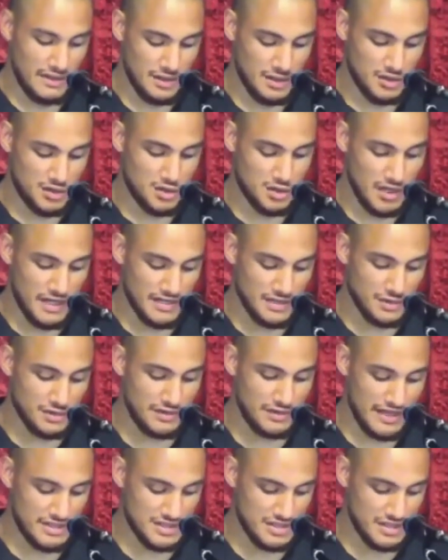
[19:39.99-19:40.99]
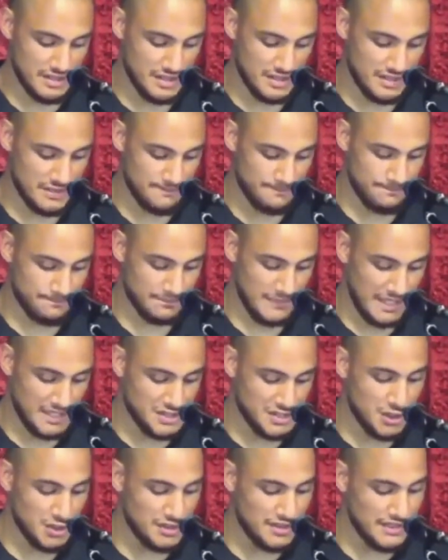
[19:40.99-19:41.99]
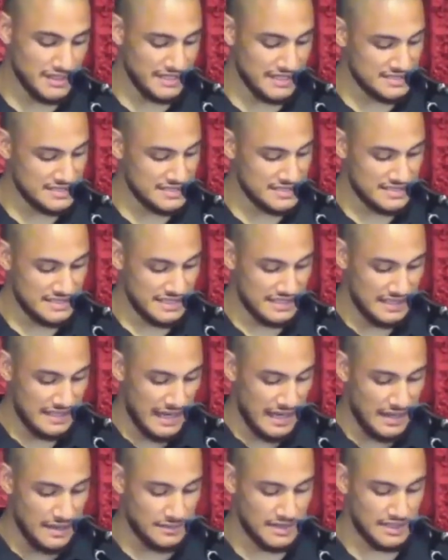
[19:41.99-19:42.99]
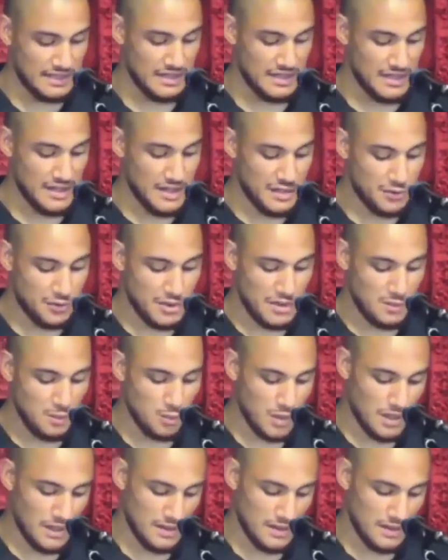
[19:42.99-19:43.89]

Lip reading: triune nature, eternally existing in harmony, three in one.